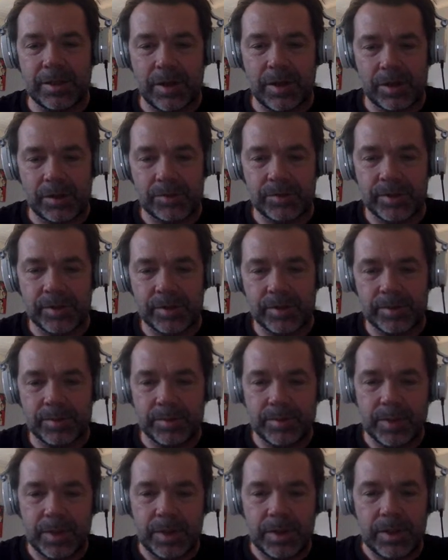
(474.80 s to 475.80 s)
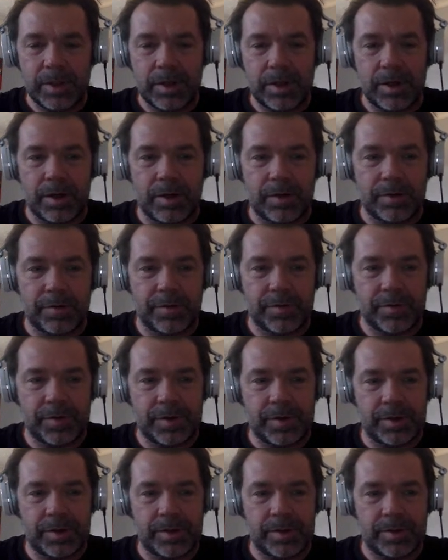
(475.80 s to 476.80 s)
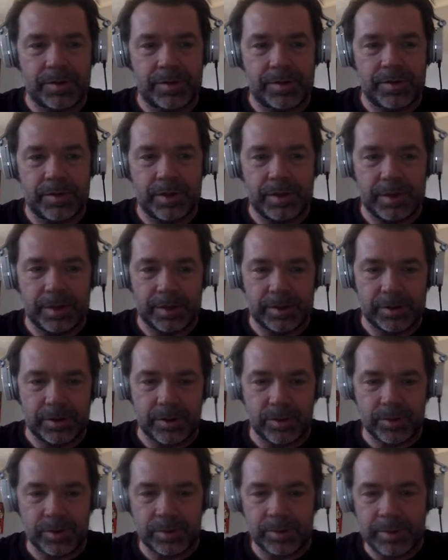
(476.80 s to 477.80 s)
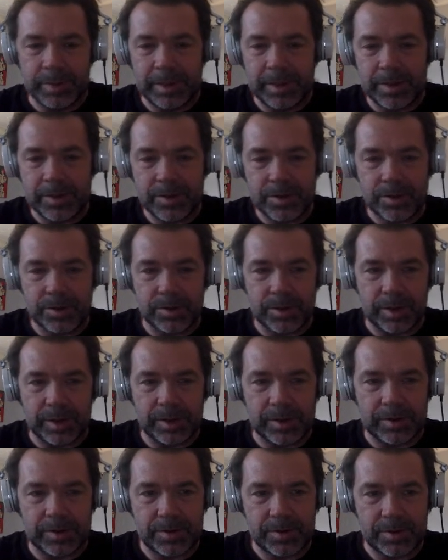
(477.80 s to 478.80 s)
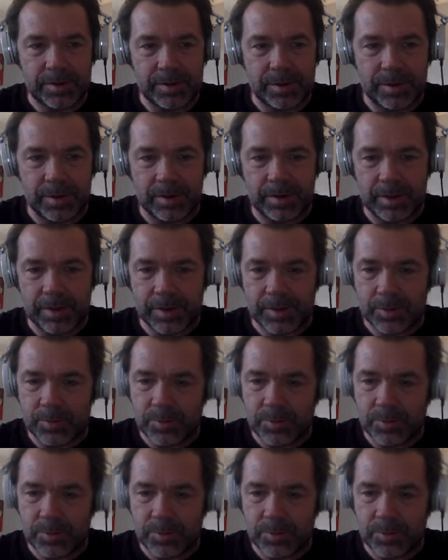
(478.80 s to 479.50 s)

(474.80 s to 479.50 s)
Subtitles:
logarithm of the golden mean, so that's